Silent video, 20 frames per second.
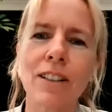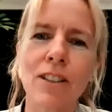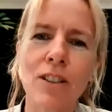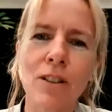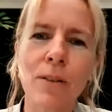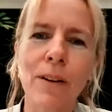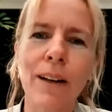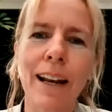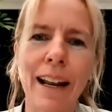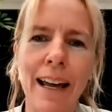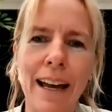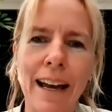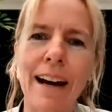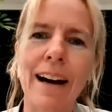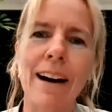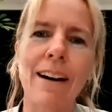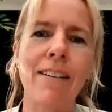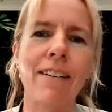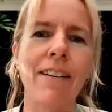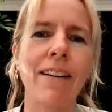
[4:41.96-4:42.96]
to
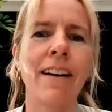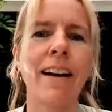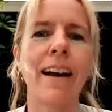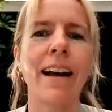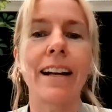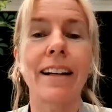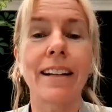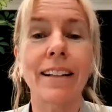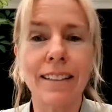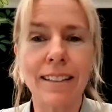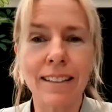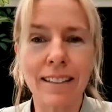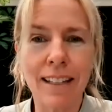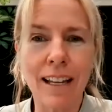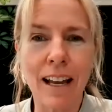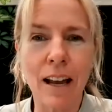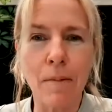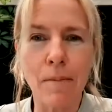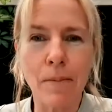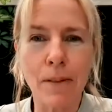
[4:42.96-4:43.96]
allow and
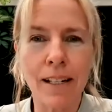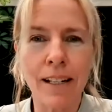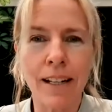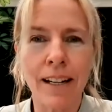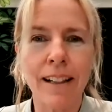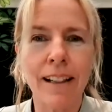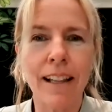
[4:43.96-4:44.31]
accept